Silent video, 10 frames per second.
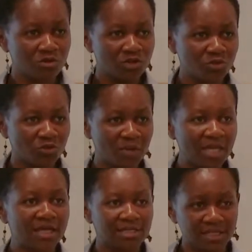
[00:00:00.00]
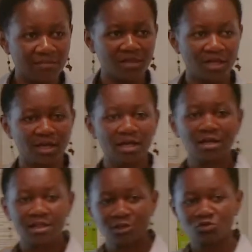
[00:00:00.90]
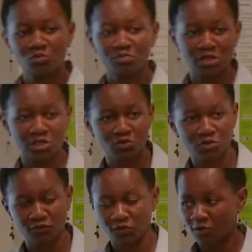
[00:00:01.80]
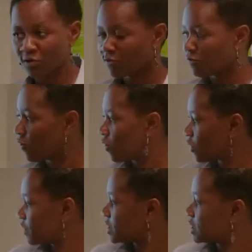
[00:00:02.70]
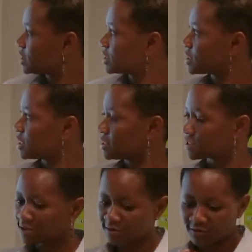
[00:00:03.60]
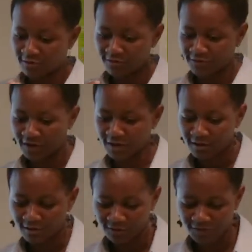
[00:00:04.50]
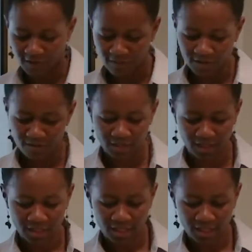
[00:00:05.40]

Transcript: into making something that will be useful for all the citizens of, uh, of Namibia.